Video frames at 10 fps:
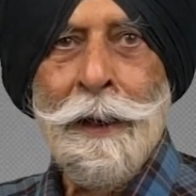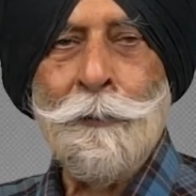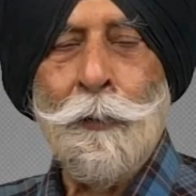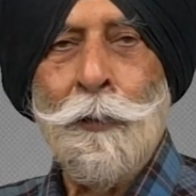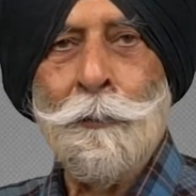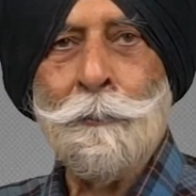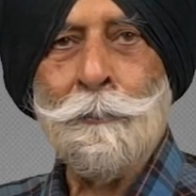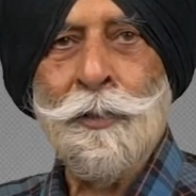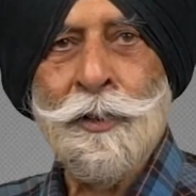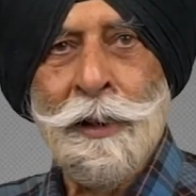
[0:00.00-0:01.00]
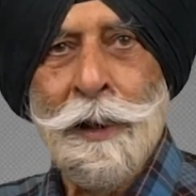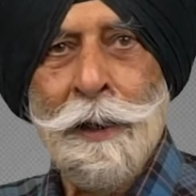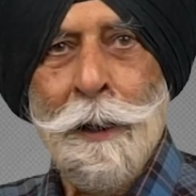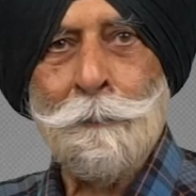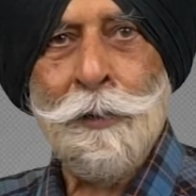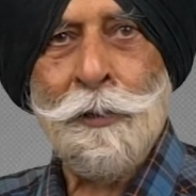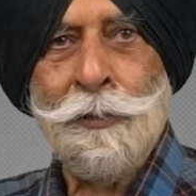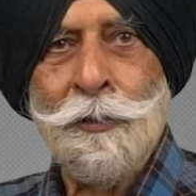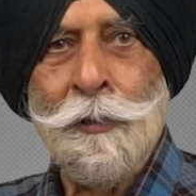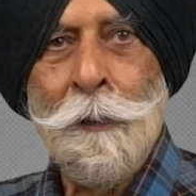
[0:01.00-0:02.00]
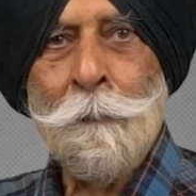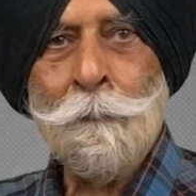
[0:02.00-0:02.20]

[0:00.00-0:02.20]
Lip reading: And all machine gun ammunition